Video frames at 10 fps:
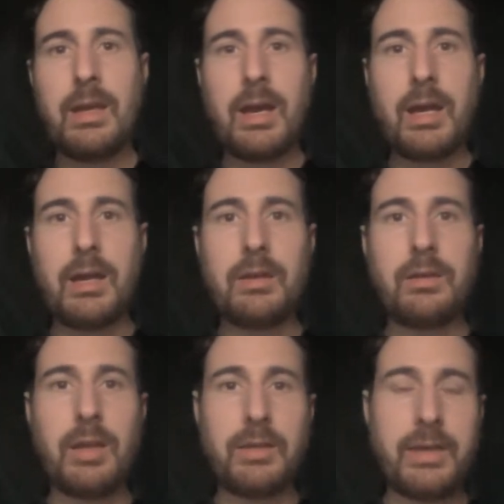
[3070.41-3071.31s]

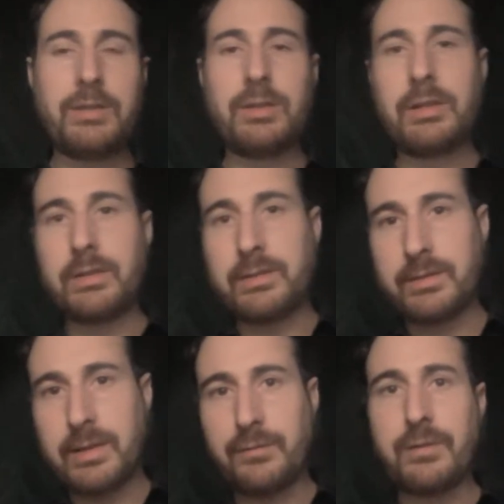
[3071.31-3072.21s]
Los Angeles,
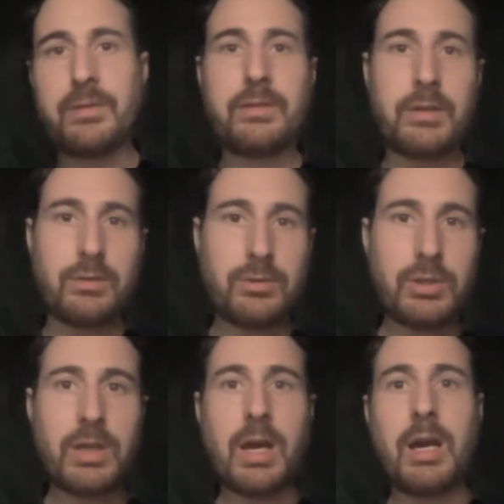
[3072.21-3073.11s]
San Francisco,
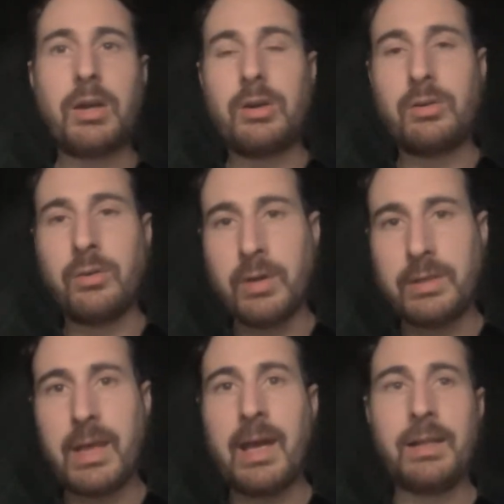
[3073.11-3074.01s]
Chicago,
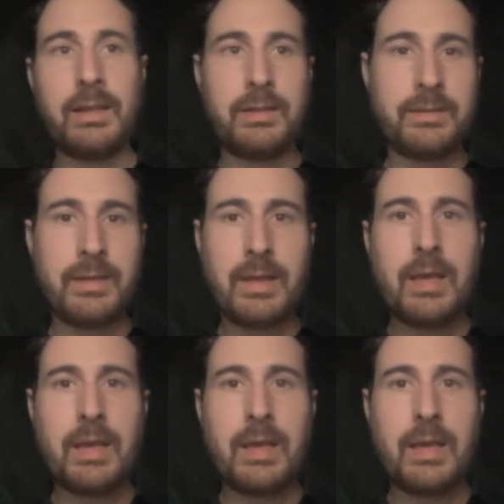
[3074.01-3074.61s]
Dallas,